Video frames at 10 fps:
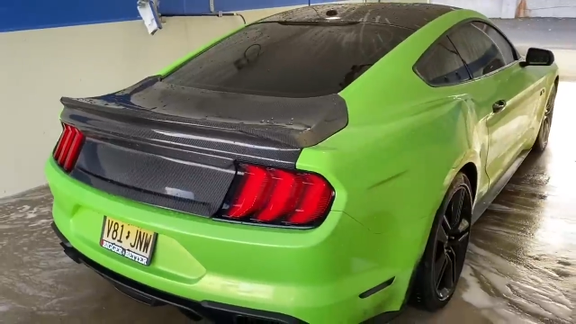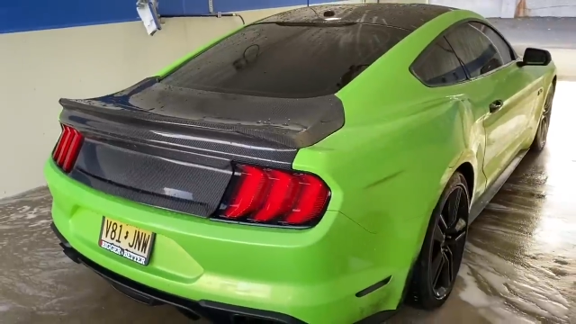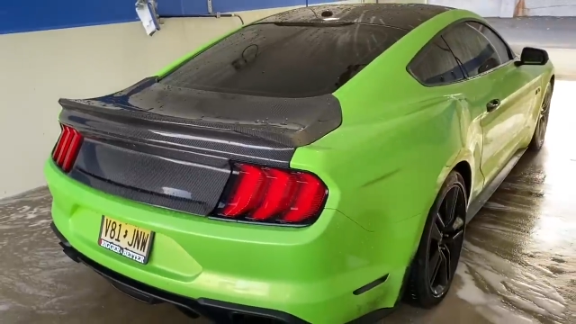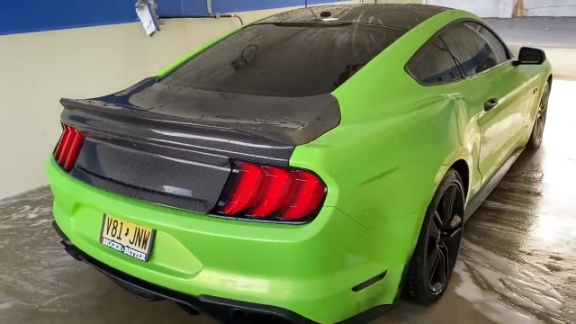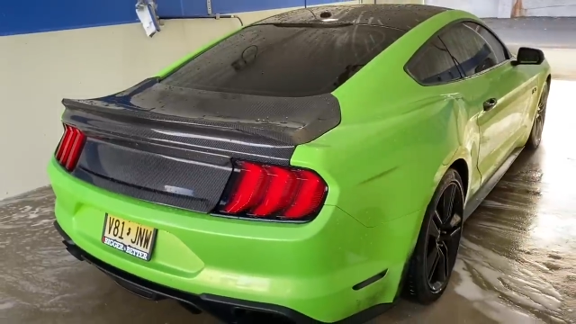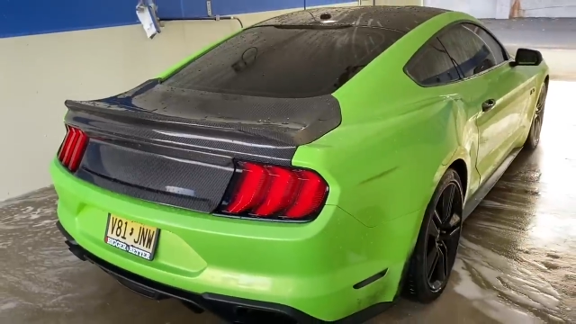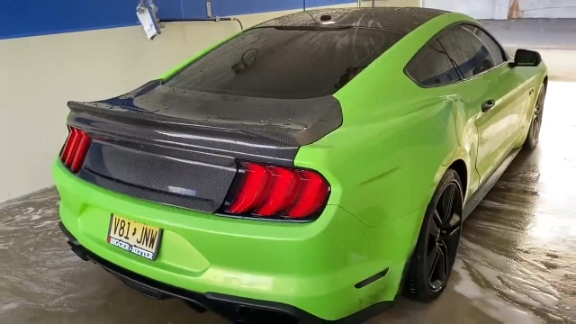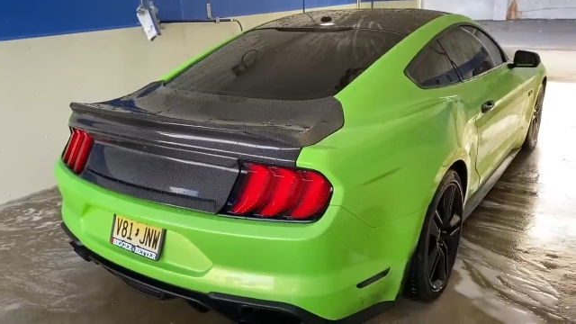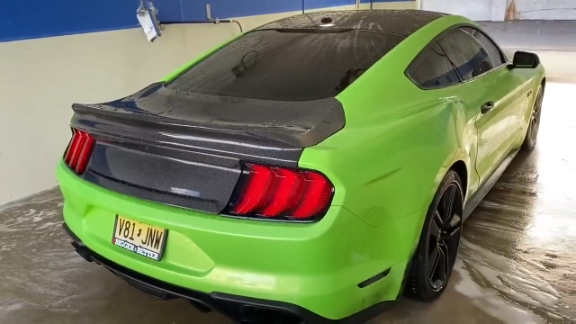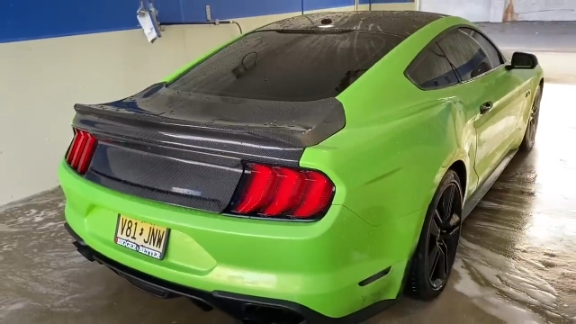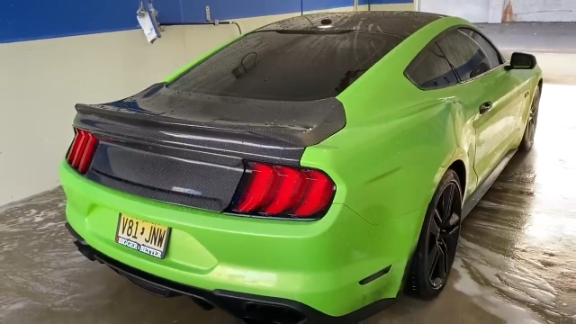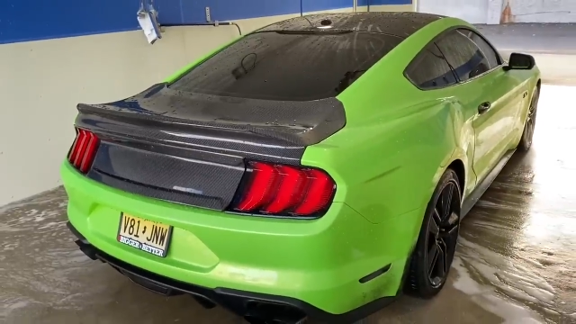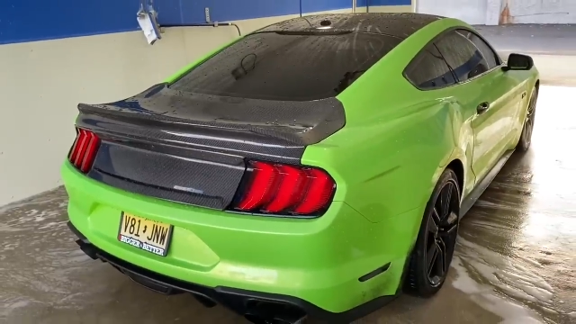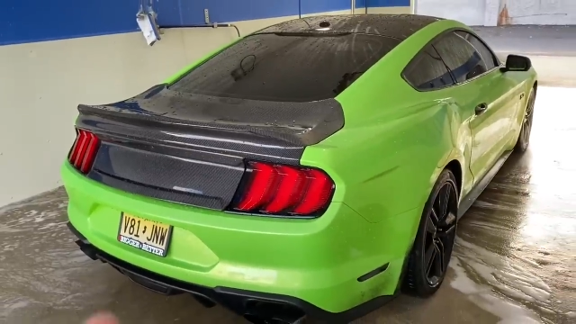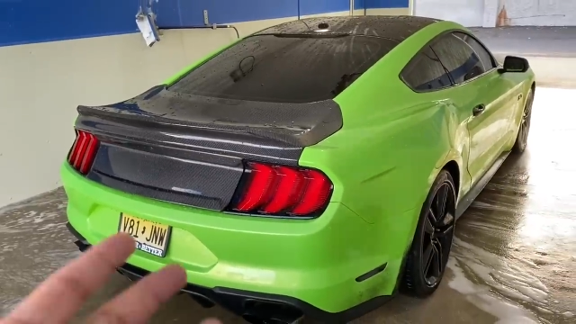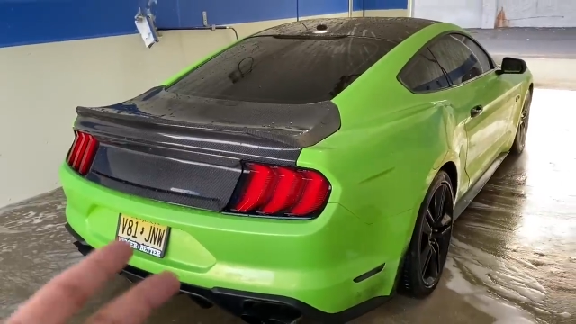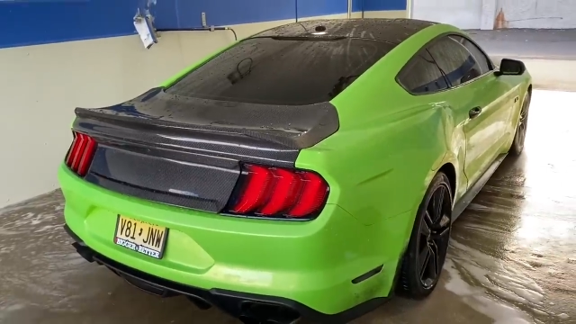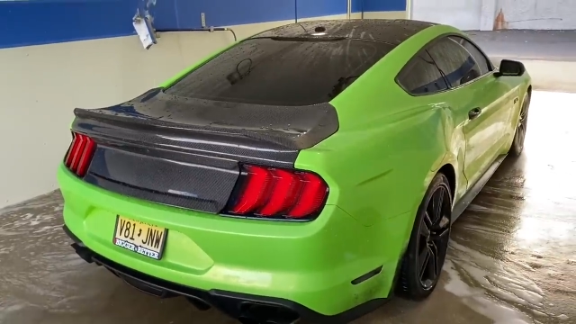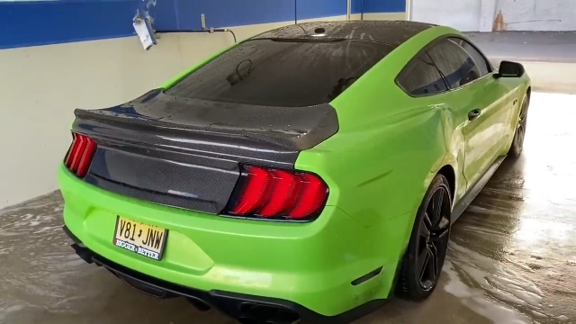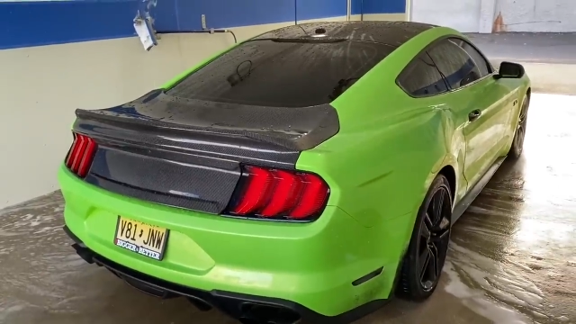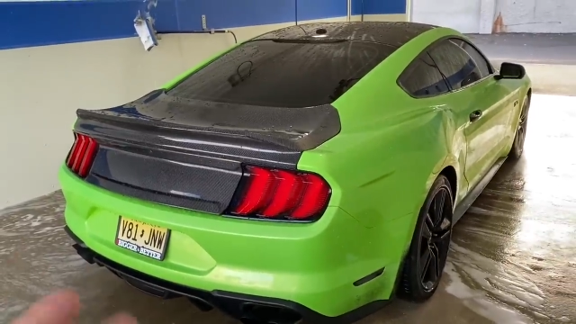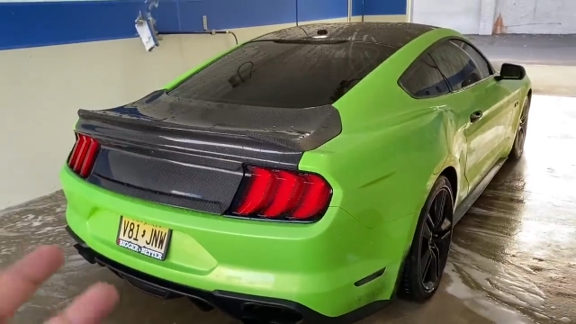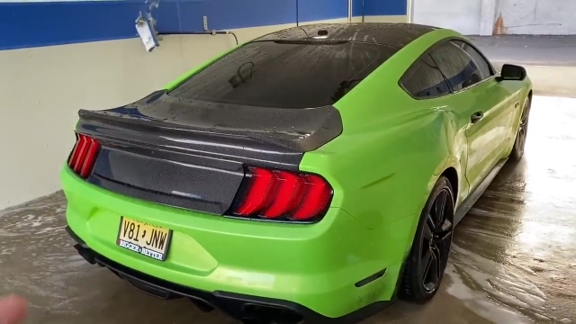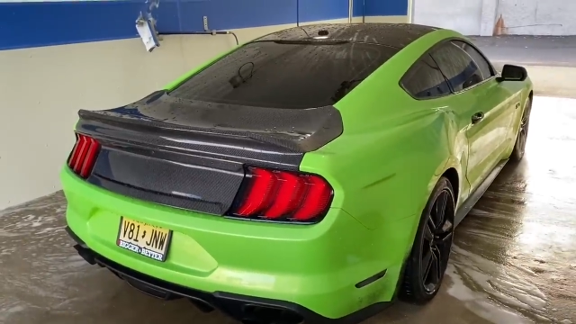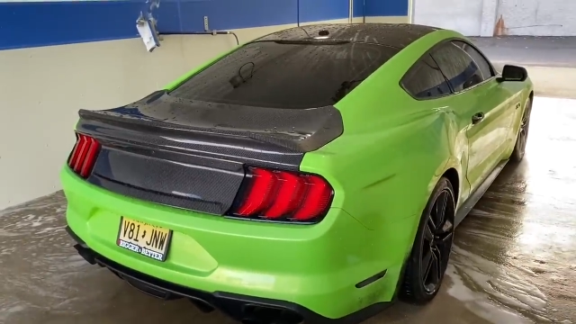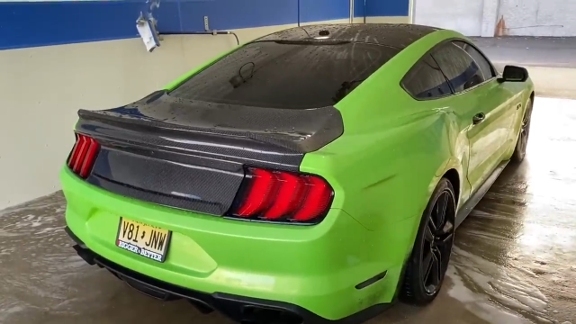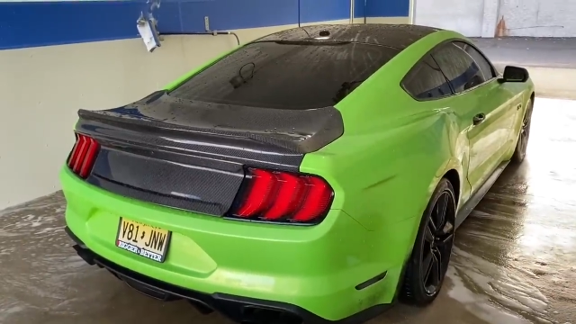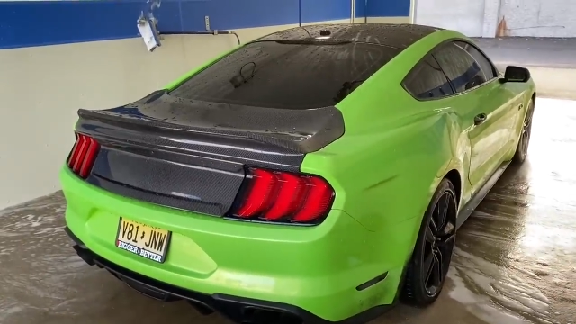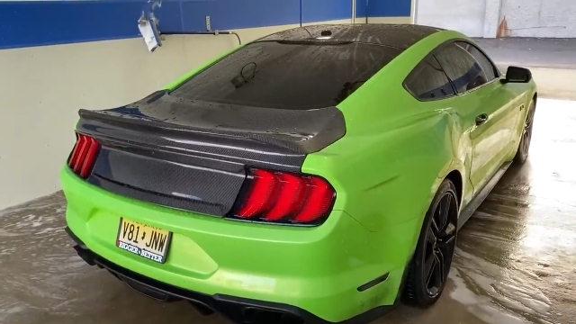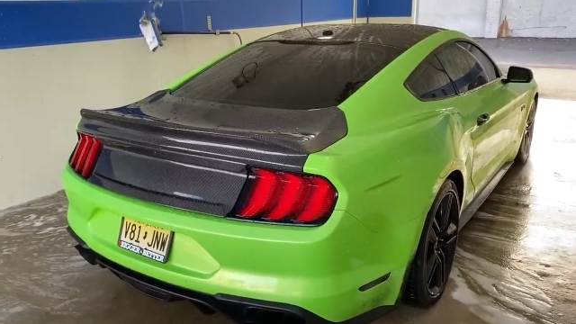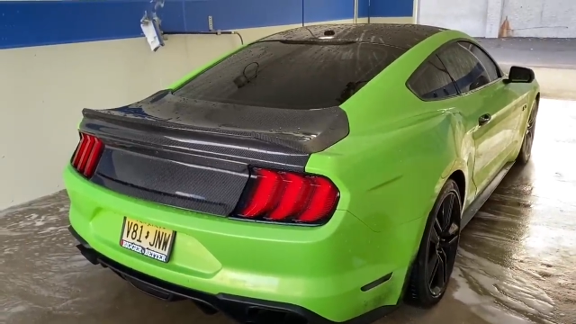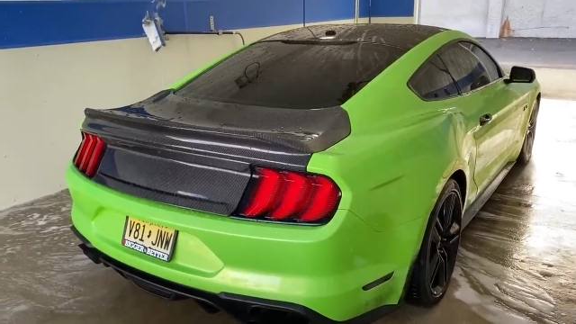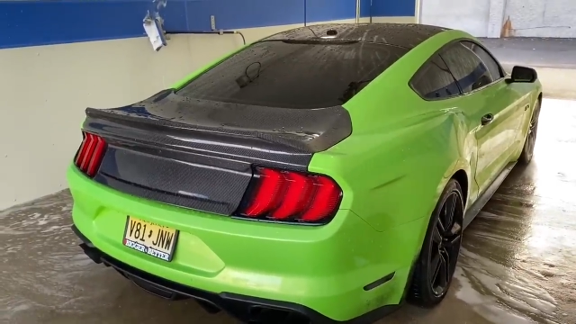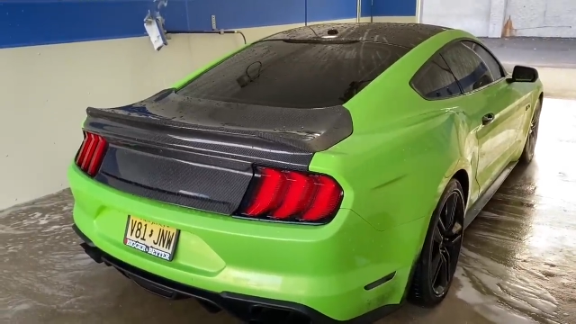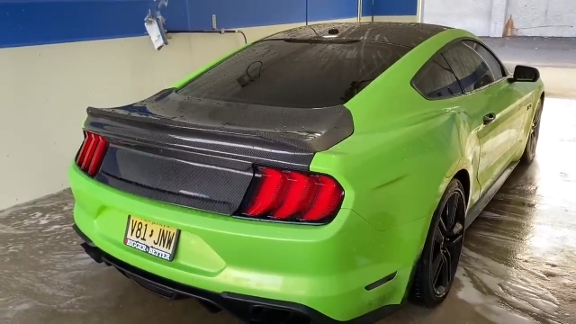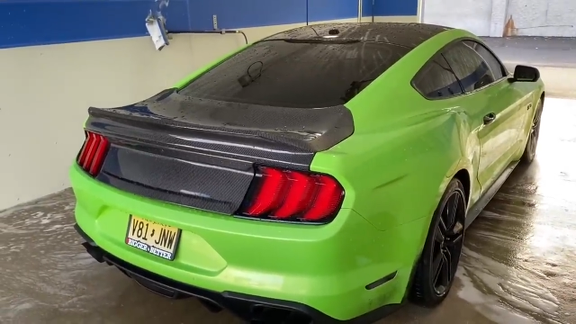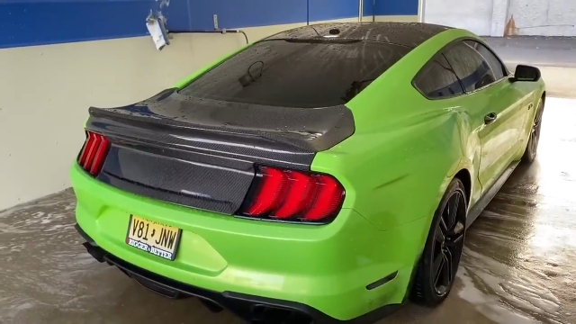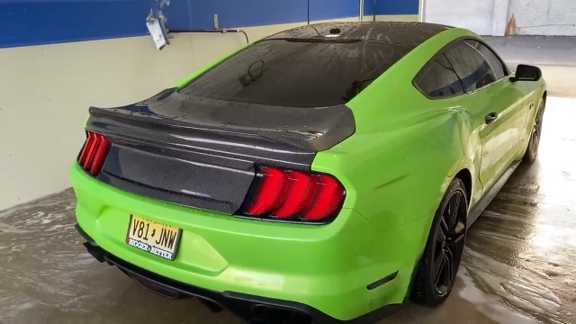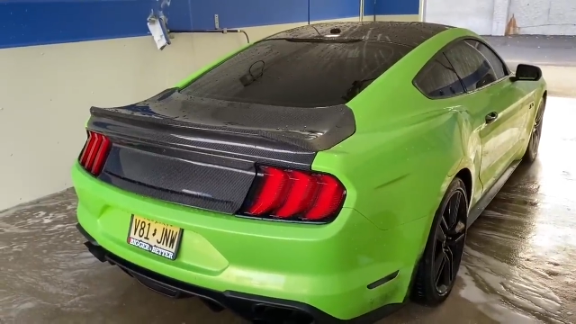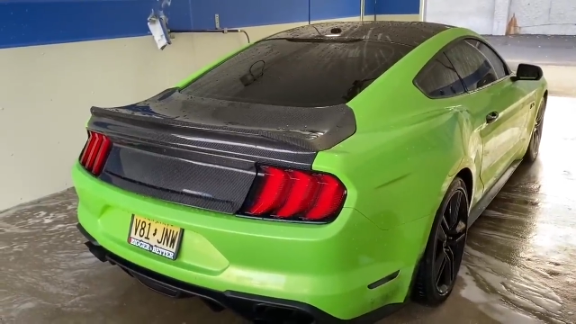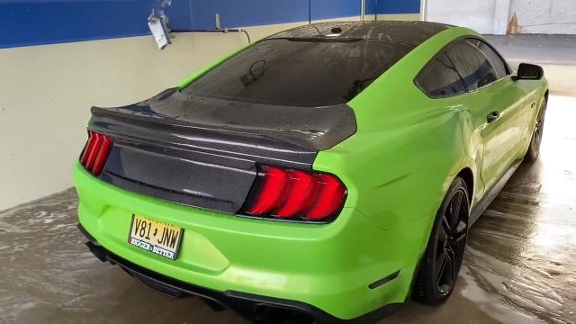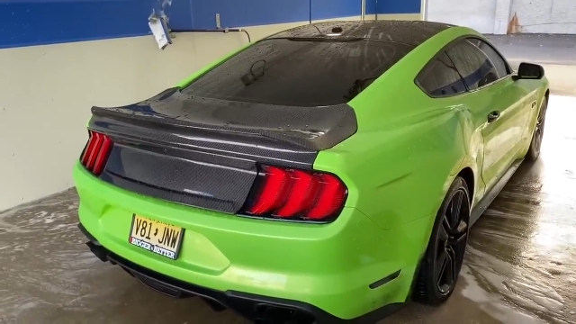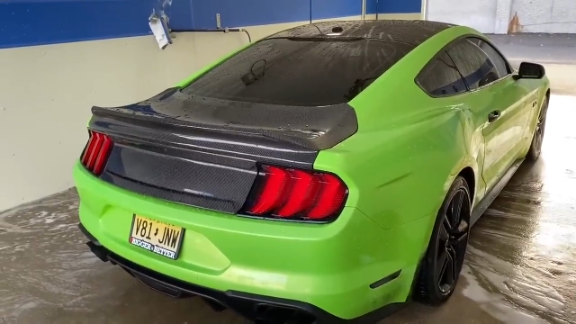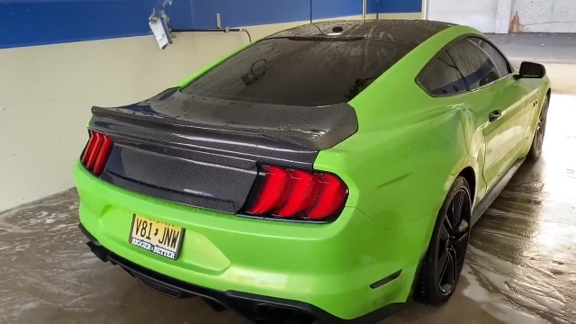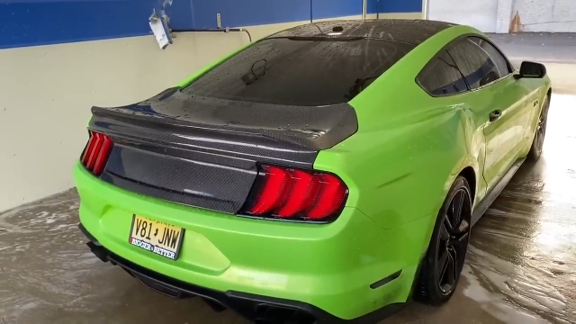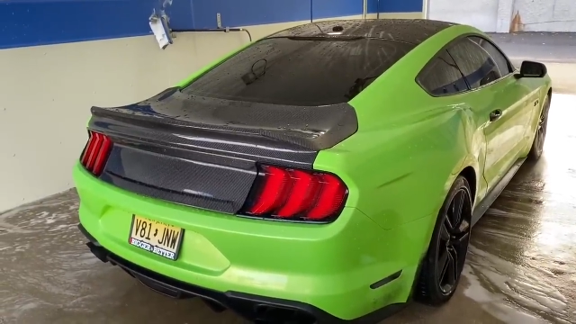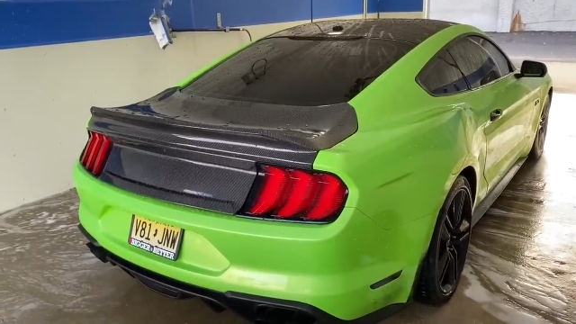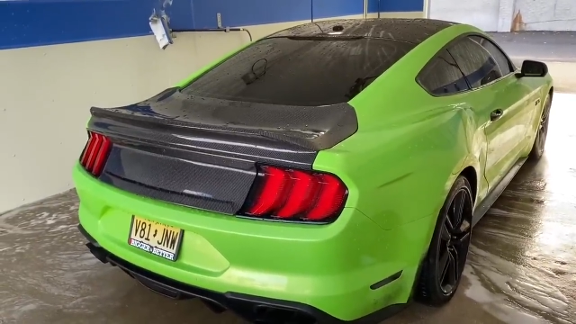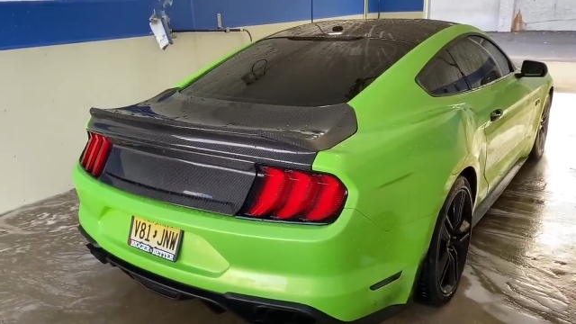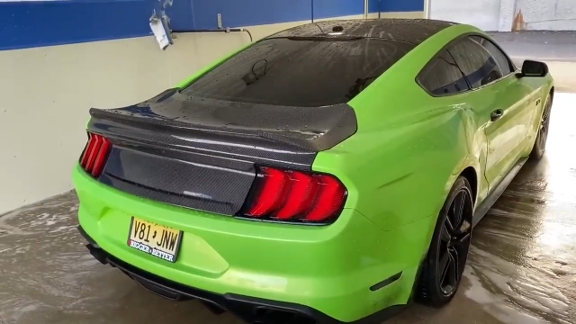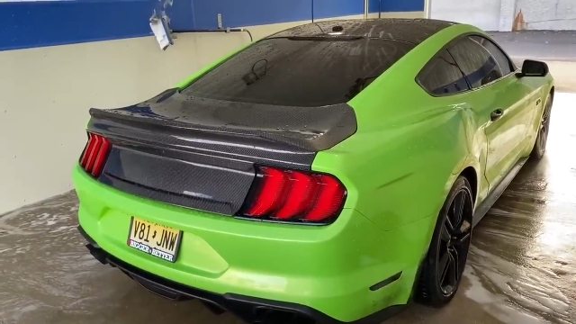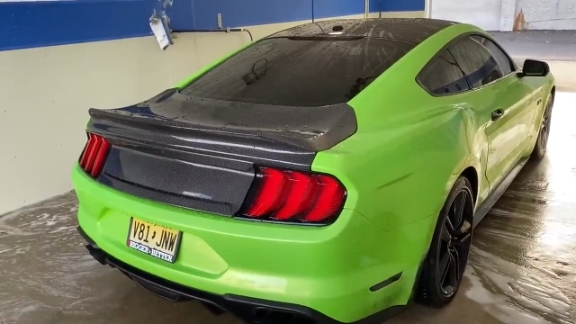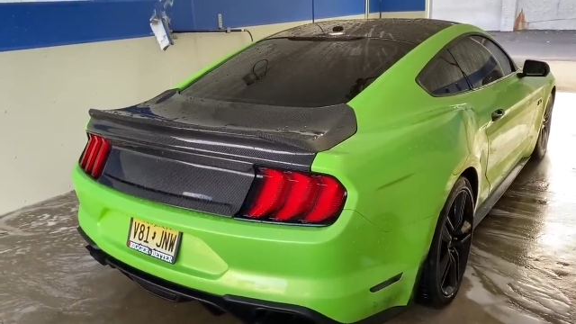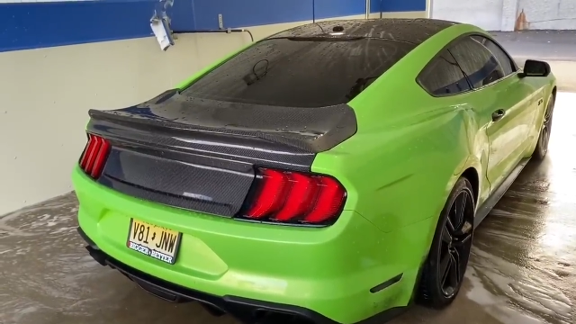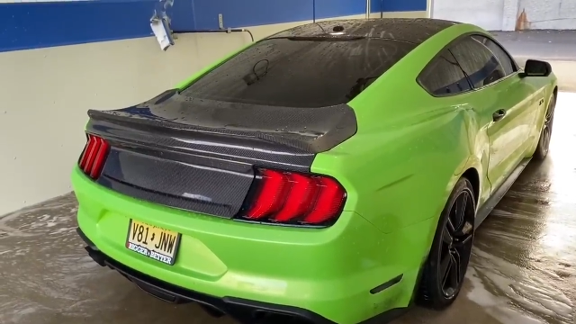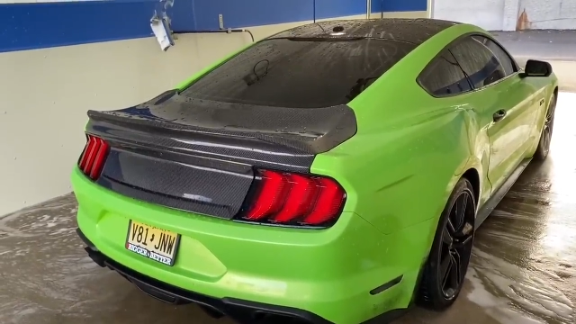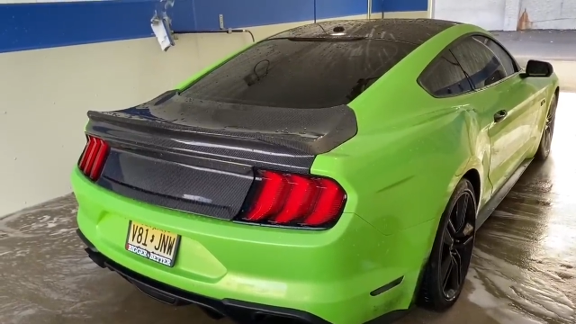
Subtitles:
[unreadable: no face in view]